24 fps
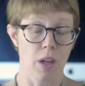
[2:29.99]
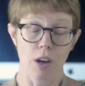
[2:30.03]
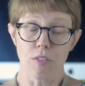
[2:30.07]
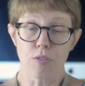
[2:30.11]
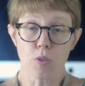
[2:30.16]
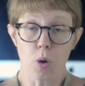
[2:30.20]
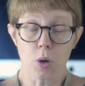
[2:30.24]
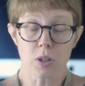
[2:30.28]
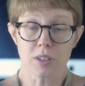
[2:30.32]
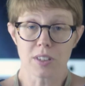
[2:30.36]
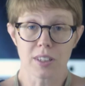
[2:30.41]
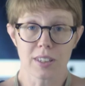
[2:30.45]
Of
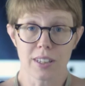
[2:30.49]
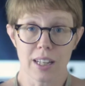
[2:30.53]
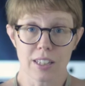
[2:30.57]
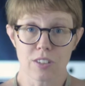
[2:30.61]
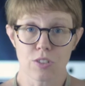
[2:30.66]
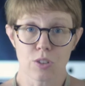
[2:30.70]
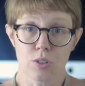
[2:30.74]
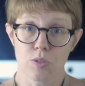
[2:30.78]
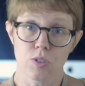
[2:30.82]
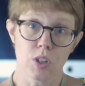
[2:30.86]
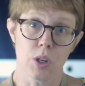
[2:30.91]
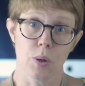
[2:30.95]
course,
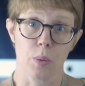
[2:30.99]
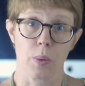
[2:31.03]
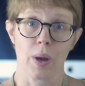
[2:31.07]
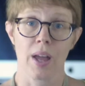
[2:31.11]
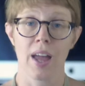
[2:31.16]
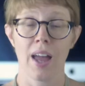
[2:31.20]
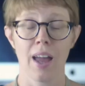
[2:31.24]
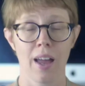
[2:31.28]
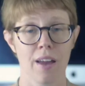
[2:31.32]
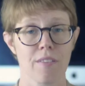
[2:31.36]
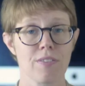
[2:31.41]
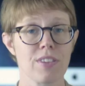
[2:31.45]
unless you do.
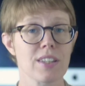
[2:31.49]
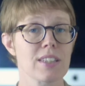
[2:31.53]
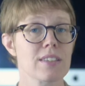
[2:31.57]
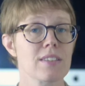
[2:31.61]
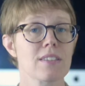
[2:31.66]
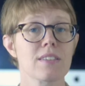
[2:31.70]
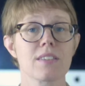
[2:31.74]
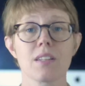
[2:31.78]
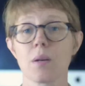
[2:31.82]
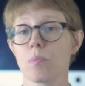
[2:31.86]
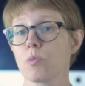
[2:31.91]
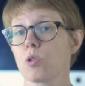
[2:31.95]
If this
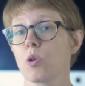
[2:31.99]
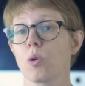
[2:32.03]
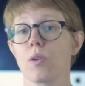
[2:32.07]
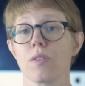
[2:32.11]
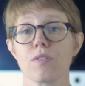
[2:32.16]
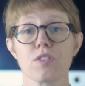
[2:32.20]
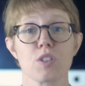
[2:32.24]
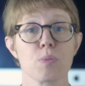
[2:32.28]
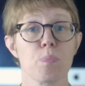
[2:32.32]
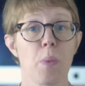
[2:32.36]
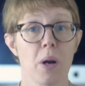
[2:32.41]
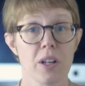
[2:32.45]
is some sort
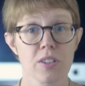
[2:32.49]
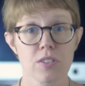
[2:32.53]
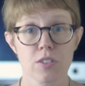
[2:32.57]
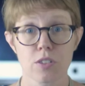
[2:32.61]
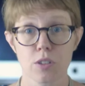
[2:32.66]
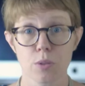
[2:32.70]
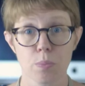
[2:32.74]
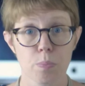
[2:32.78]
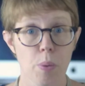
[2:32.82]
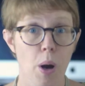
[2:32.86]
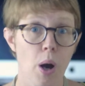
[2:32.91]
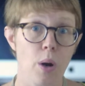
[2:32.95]
of
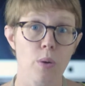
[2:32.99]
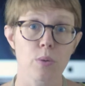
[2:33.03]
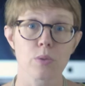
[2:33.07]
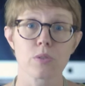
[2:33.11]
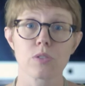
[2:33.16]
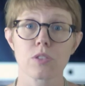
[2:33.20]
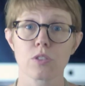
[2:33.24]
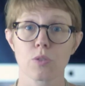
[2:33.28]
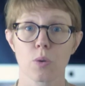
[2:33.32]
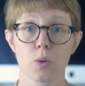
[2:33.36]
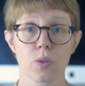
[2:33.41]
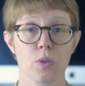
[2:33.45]
sponsored
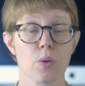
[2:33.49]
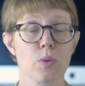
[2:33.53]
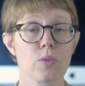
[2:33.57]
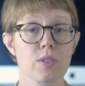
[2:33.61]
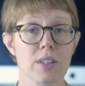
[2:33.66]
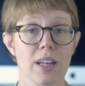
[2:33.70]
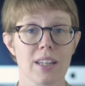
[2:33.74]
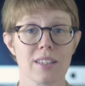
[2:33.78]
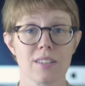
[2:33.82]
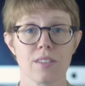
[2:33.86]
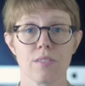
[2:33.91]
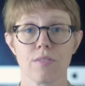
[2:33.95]
post or those
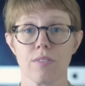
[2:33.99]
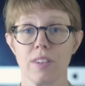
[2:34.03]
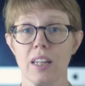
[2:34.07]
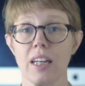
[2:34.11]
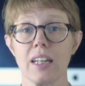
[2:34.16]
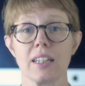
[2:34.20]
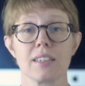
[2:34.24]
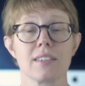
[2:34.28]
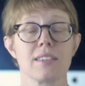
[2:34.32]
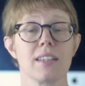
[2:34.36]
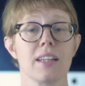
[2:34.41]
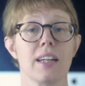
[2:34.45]
kinds of
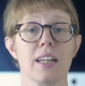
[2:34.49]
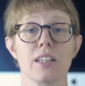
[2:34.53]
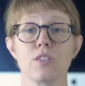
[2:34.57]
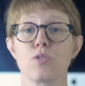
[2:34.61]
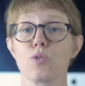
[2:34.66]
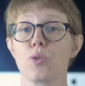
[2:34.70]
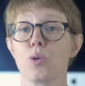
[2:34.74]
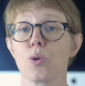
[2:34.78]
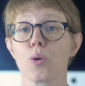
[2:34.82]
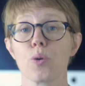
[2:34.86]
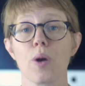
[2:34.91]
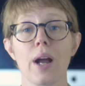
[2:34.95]
things, then it's
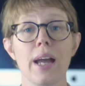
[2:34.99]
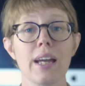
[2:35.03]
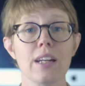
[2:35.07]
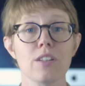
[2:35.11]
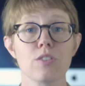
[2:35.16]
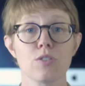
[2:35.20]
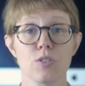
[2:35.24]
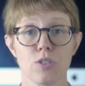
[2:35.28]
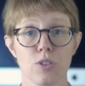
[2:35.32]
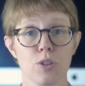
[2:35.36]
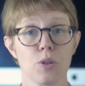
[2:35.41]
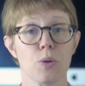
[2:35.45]

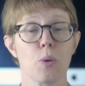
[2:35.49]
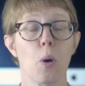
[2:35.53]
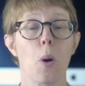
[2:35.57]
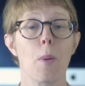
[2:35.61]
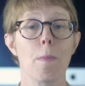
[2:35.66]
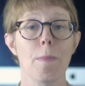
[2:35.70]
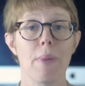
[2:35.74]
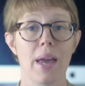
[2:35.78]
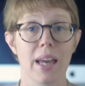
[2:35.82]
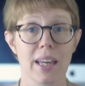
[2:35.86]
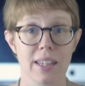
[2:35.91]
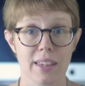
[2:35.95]
great to
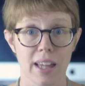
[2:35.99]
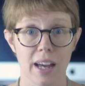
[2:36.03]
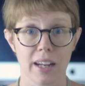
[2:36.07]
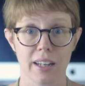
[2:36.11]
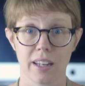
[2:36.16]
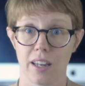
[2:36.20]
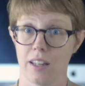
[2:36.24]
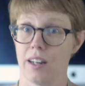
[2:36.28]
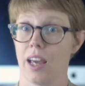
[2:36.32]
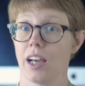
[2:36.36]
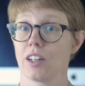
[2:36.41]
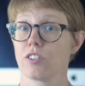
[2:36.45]
make that
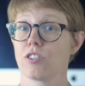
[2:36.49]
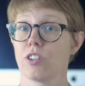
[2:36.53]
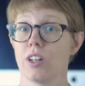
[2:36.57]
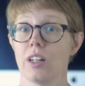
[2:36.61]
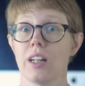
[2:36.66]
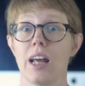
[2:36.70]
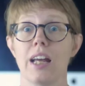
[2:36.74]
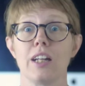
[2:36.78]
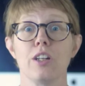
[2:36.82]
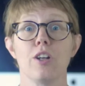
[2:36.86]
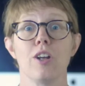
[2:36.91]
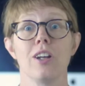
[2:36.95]

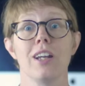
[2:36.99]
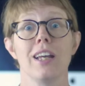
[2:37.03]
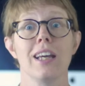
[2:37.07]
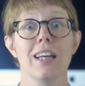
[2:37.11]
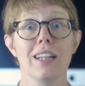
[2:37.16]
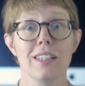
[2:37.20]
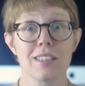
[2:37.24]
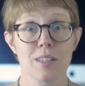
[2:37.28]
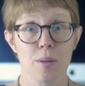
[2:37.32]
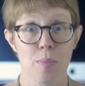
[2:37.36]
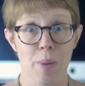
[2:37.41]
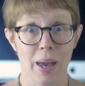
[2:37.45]
connection and you
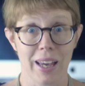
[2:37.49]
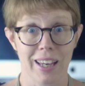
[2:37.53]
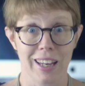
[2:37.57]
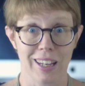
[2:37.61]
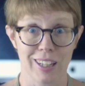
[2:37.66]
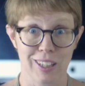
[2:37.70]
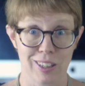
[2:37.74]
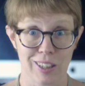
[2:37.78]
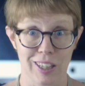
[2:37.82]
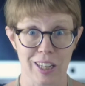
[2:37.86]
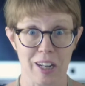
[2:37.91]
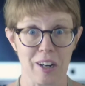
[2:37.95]
need to make it
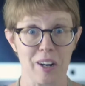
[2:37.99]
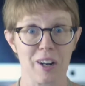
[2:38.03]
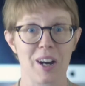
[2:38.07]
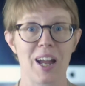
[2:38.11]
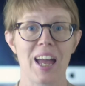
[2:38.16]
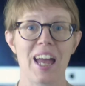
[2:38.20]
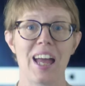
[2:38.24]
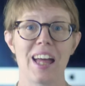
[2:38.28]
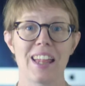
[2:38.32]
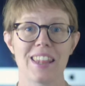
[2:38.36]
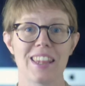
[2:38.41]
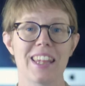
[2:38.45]
clear
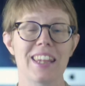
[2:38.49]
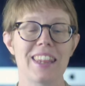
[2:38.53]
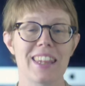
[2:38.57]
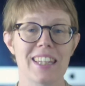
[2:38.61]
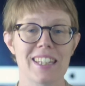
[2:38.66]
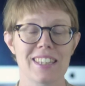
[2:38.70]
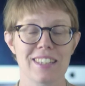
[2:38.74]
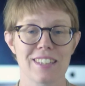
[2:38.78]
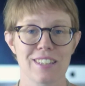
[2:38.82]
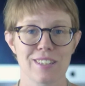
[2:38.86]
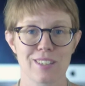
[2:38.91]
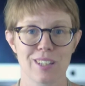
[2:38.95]
that
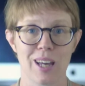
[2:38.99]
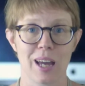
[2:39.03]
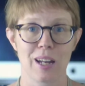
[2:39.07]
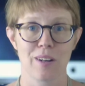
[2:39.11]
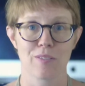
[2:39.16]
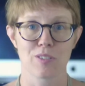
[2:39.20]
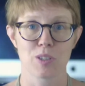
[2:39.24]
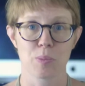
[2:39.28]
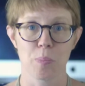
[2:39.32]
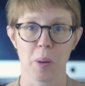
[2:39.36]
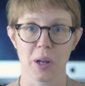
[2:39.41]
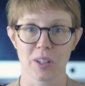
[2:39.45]
this is kind
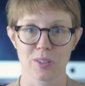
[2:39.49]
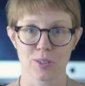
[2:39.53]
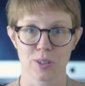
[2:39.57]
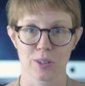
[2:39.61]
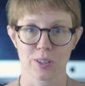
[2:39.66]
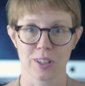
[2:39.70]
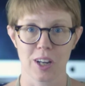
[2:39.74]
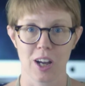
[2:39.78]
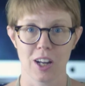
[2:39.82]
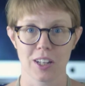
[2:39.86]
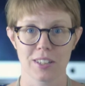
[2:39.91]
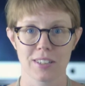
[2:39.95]
of
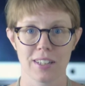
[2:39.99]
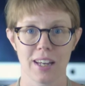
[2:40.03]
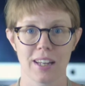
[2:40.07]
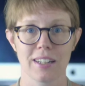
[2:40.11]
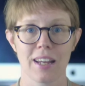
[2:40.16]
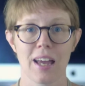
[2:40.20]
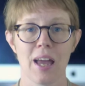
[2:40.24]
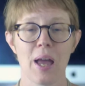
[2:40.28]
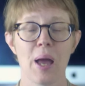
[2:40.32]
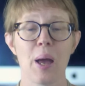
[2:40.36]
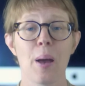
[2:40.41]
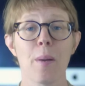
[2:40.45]
sponsored
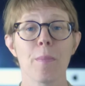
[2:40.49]
content.